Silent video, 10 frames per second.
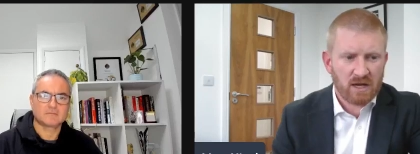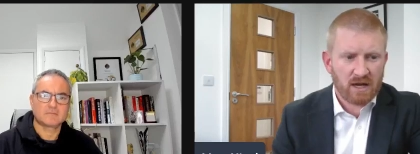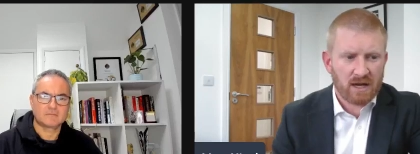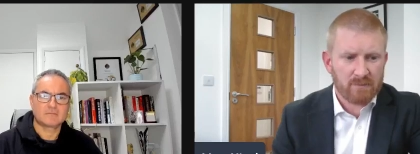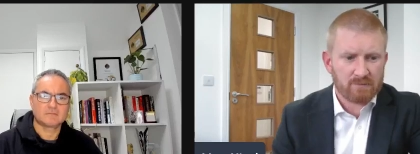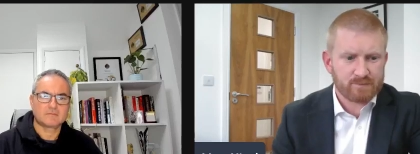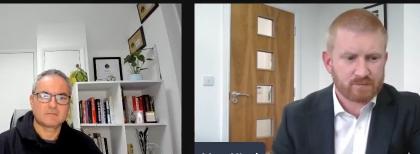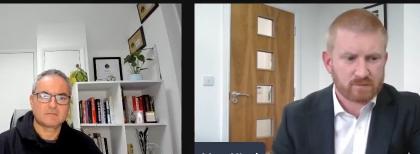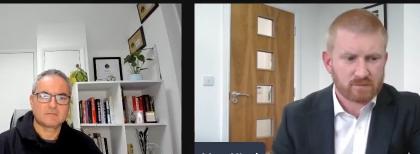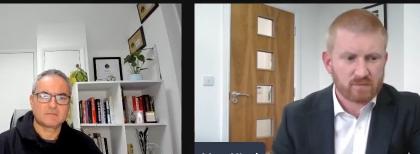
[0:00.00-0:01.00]
Speaker 1: Um,
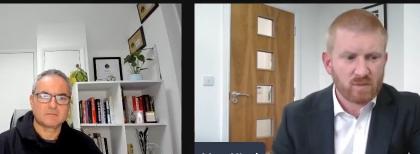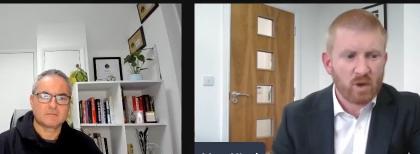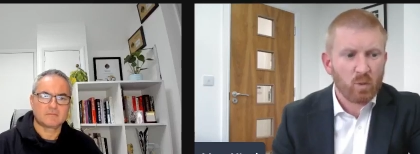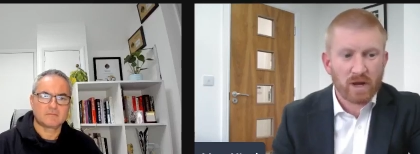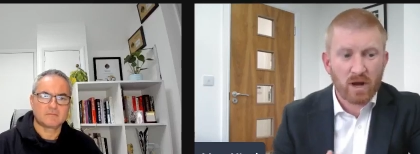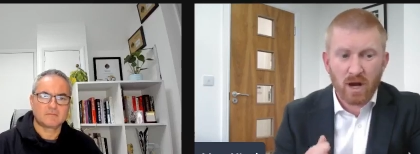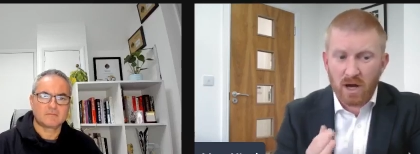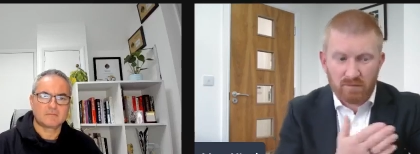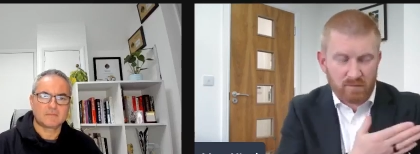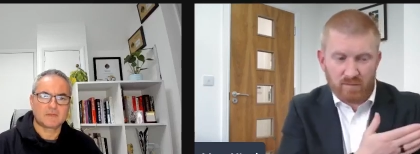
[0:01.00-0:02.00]
we
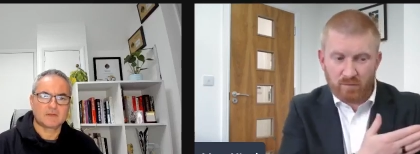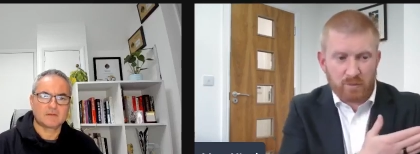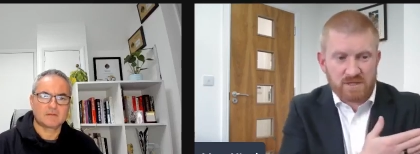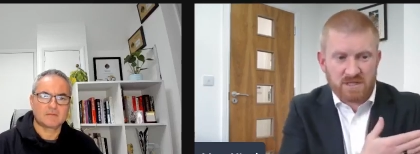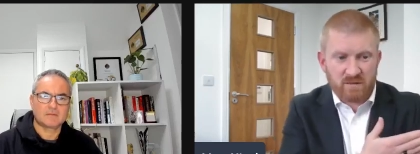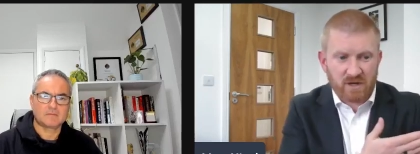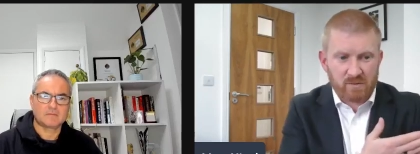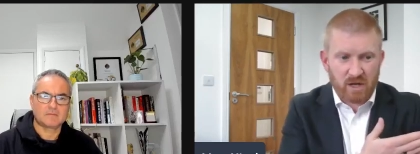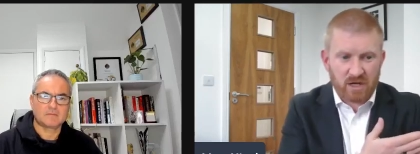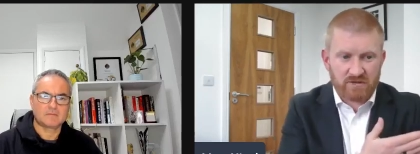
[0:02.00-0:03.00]
are properties that have been on the
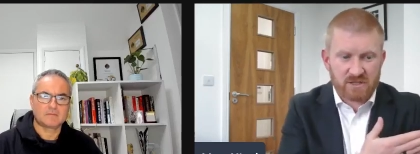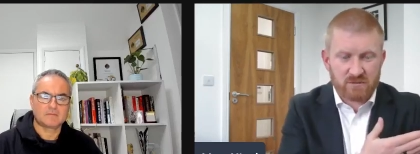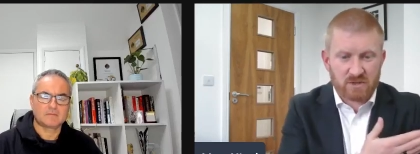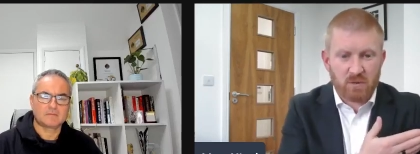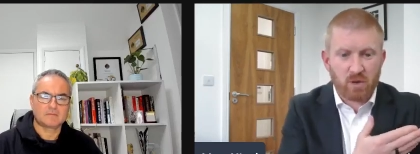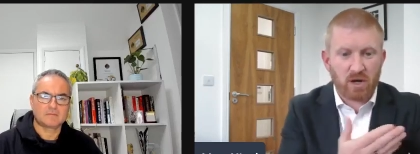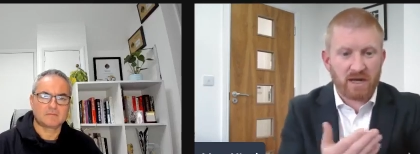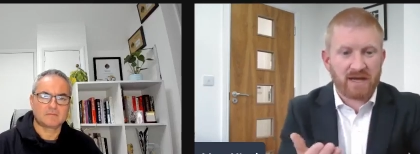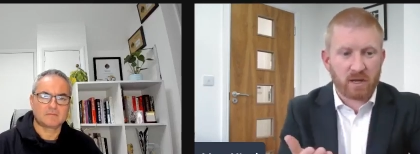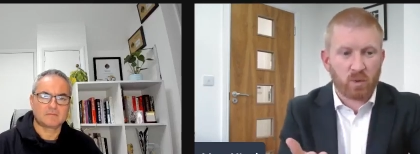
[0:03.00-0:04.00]
market for some time. We are
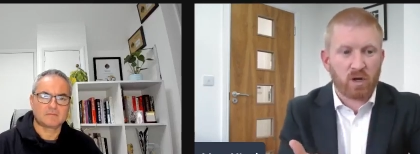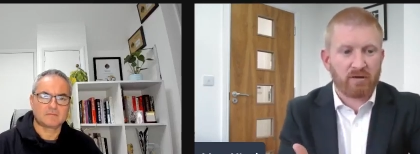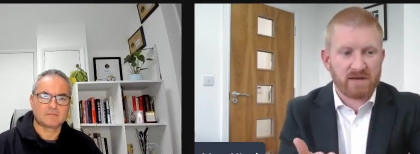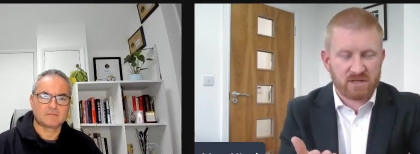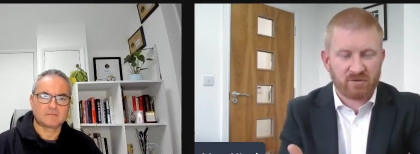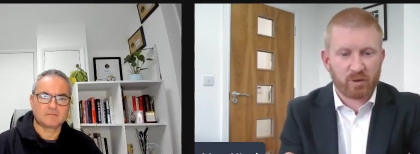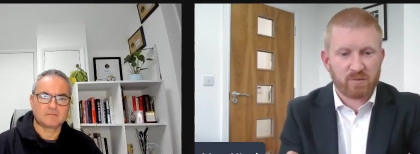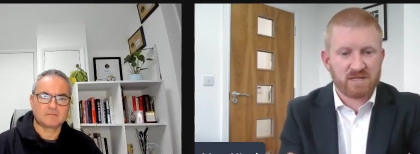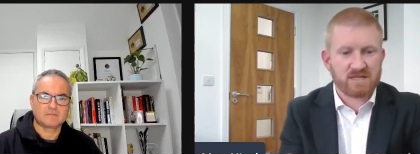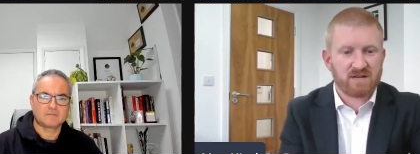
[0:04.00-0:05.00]
getting inquiries off
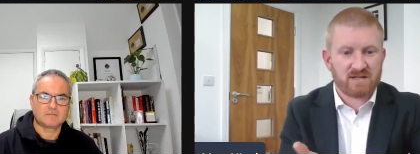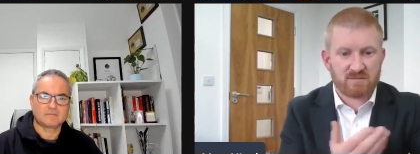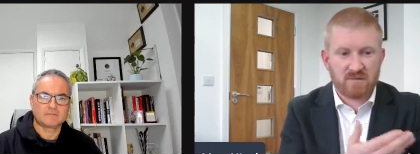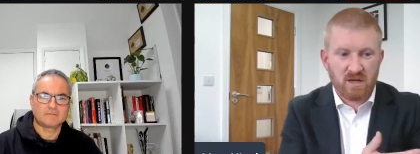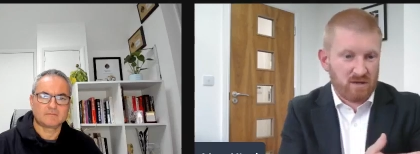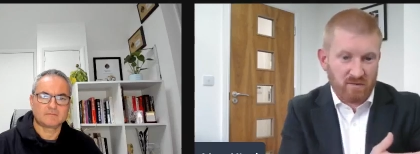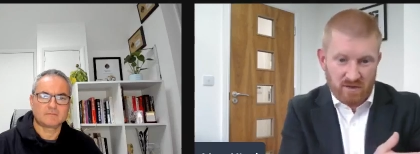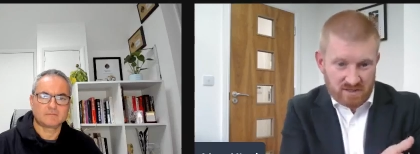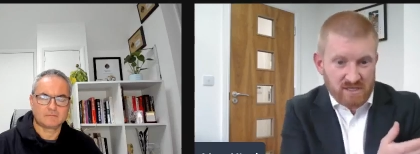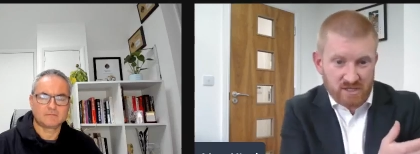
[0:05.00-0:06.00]
properties that
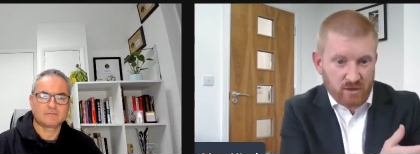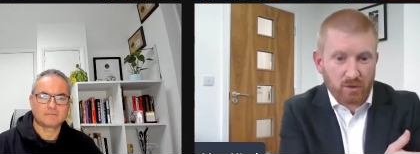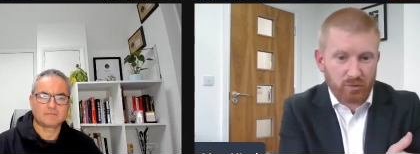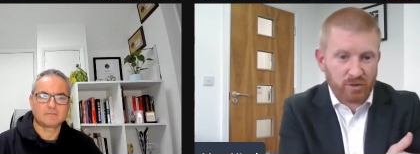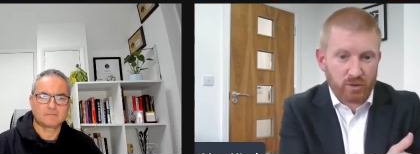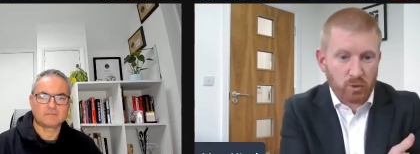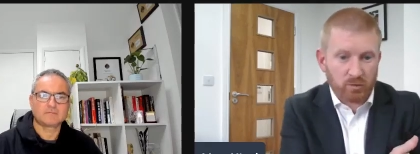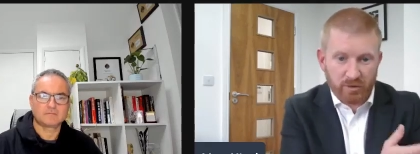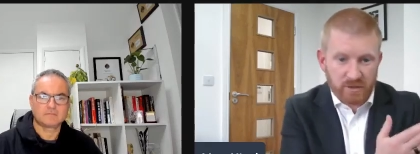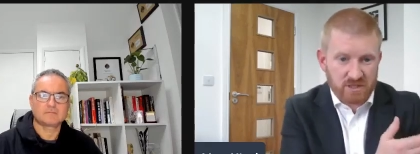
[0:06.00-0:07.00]
essentially gone through the normal
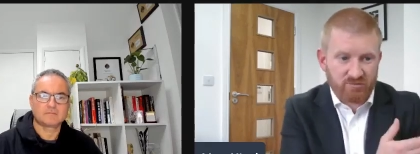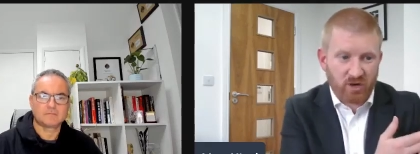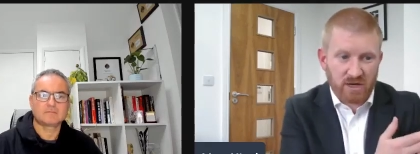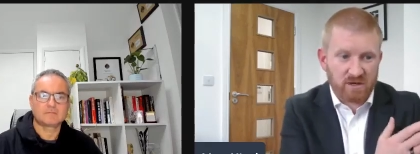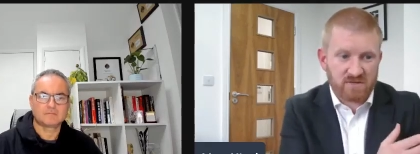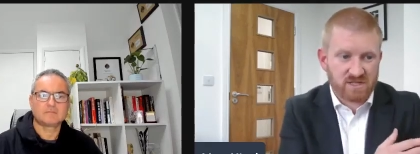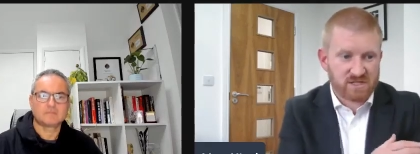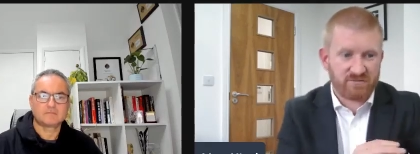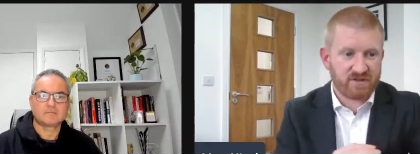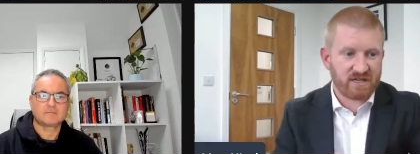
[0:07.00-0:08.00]
routes, the right moves and
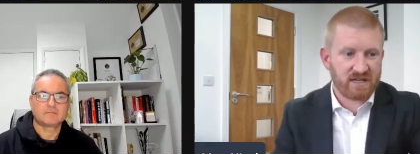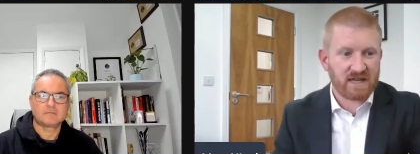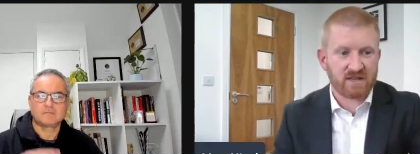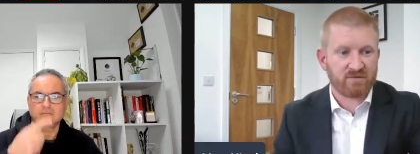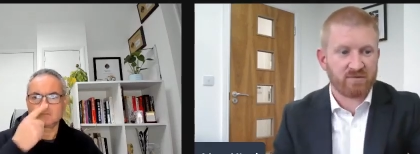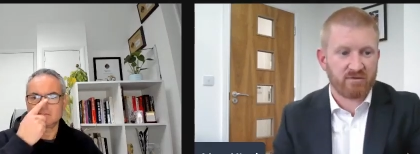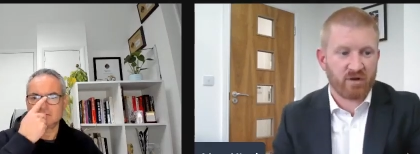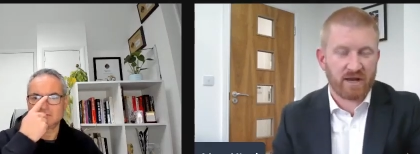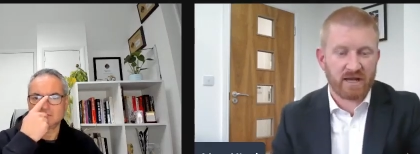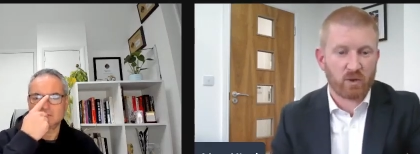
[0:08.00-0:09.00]
stuff, and didn't get the, the
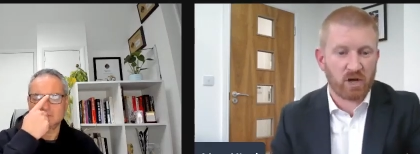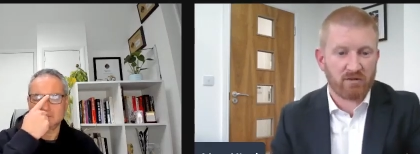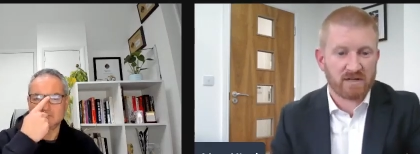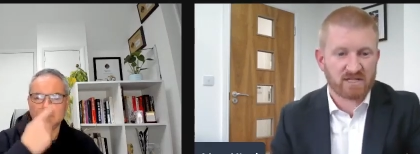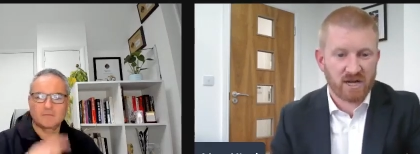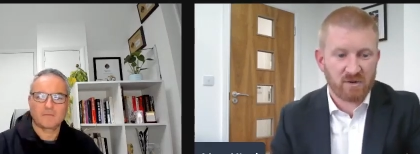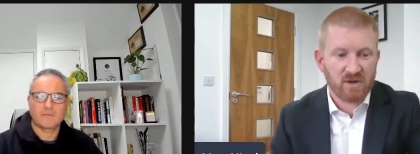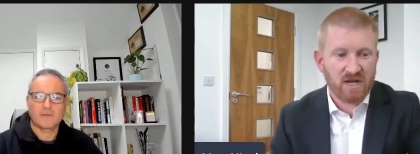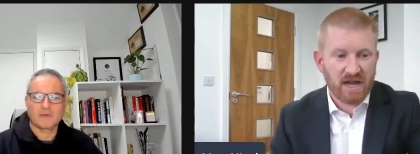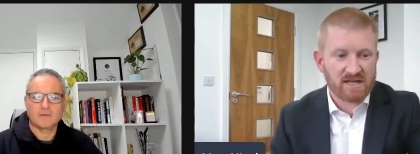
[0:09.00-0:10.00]
right inquiry. So
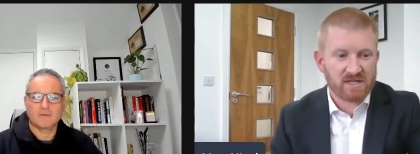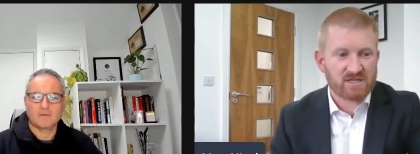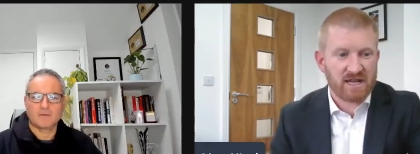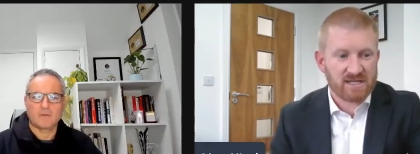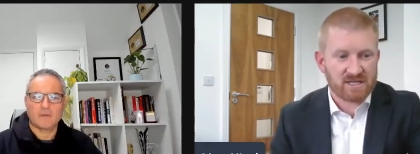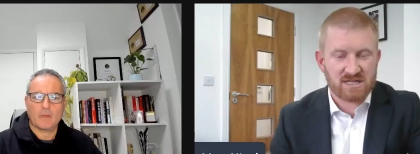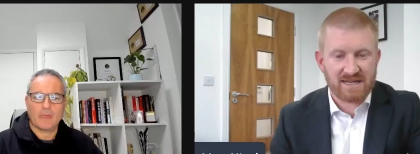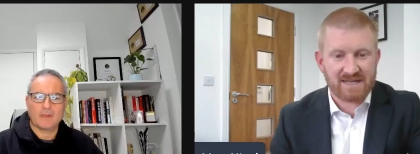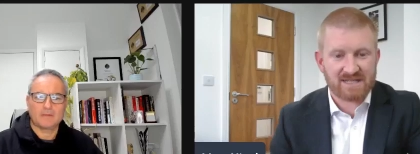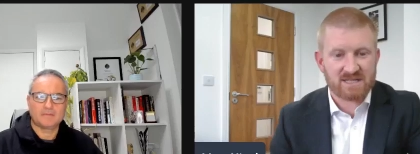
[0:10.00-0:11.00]
it does it does
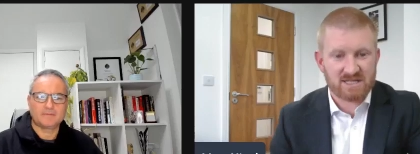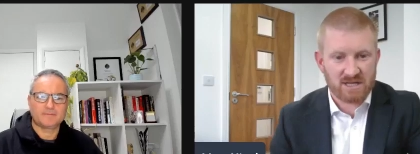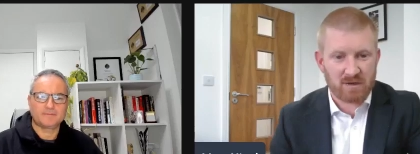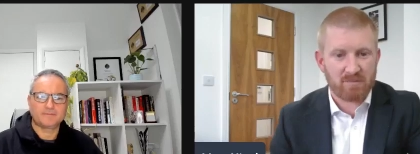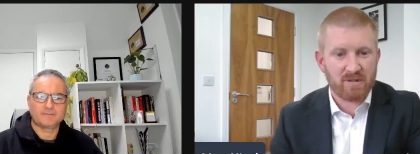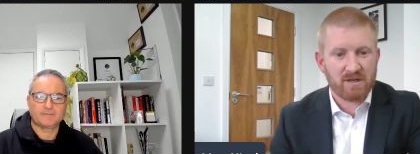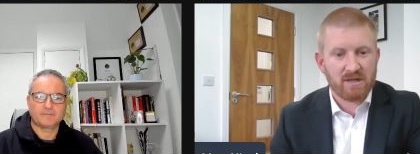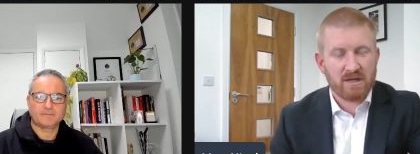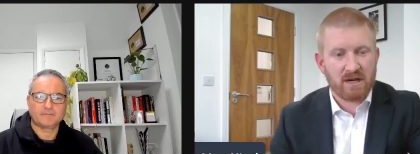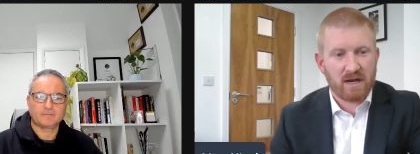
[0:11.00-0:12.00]
lead to some
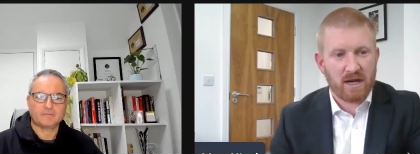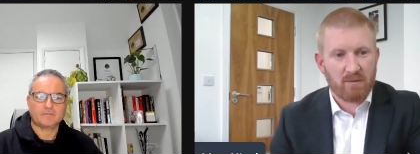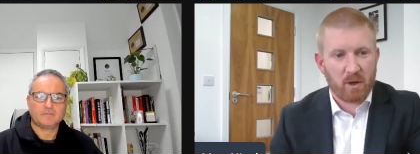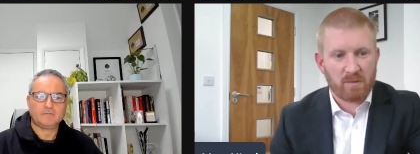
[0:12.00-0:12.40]
um,